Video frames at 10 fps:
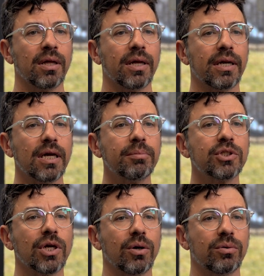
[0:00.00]

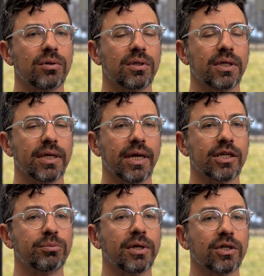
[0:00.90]
Inhibizone
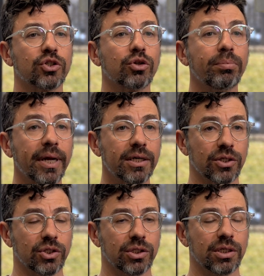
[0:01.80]
has been a
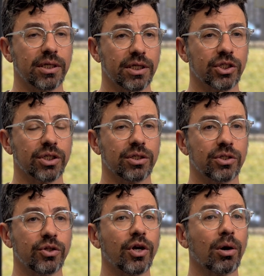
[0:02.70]
tremendous addition to
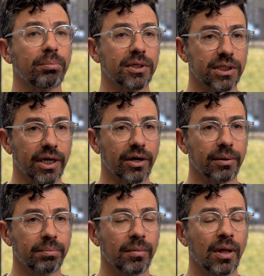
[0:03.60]
the armamentarium,